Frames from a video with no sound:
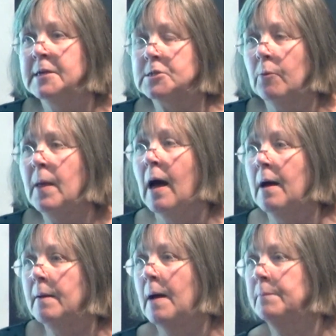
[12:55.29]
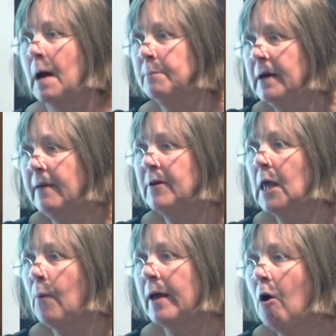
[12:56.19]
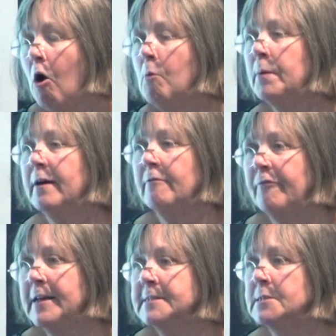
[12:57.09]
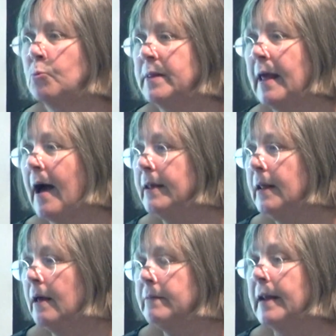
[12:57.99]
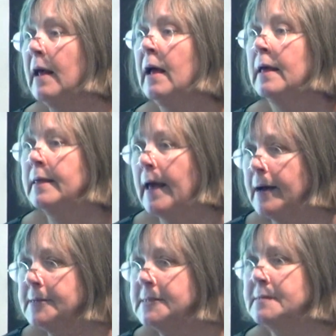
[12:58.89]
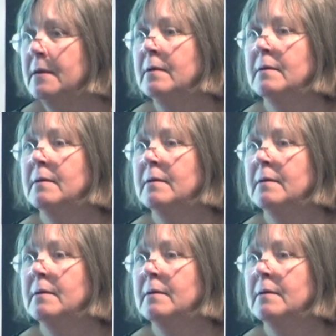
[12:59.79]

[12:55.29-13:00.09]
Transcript: So I'm leaving you, I hope, convinced with the idea that yes,